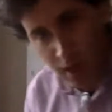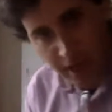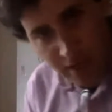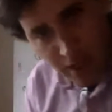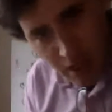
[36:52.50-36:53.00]

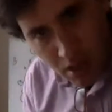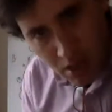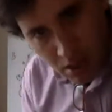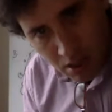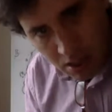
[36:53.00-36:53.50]
I
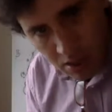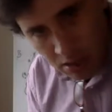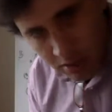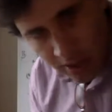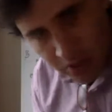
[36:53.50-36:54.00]
care
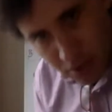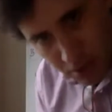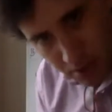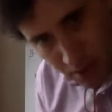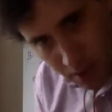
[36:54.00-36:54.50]
not just
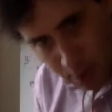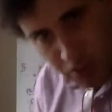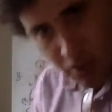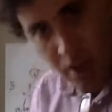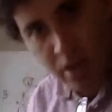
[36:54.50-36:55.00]
about how
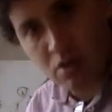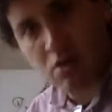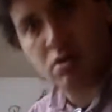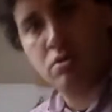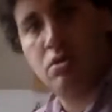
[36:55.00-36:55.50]
much I
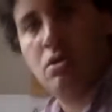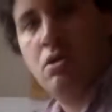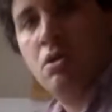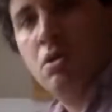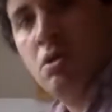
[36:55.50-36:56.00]
earn,
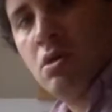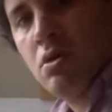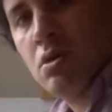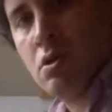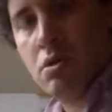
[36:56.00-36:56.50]

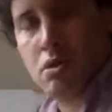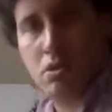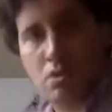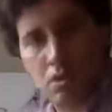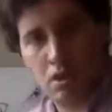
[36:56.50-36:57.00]

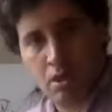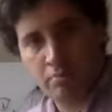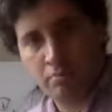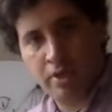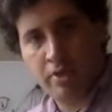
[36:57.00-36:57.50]

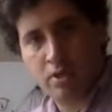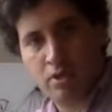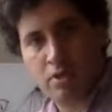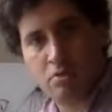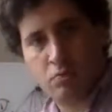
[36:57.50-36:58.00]
but
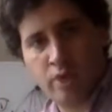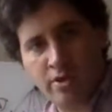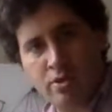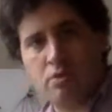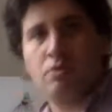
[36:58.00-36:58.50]

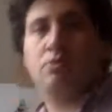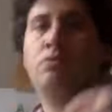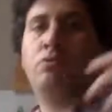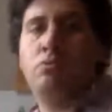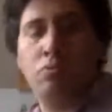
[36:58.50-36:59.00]
whether
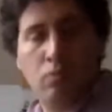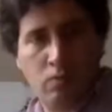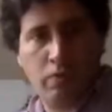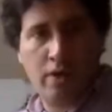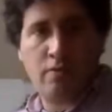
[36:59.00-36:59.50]

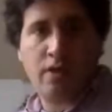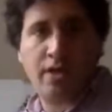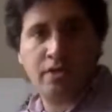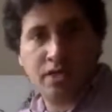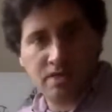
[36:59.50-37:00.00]
I
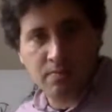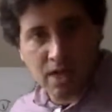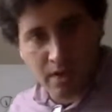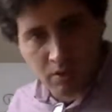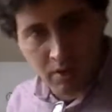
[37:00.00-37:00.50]
deem
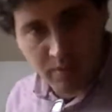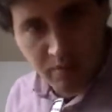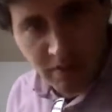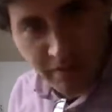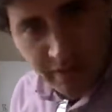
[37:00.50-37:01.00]
the outcome to
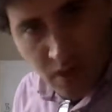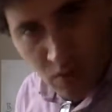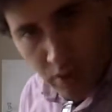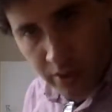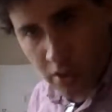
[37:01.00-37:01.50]
be a fair
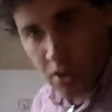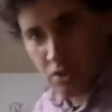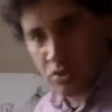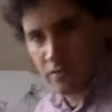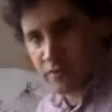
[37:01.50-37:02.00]
one.
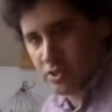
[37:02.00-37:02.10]
So for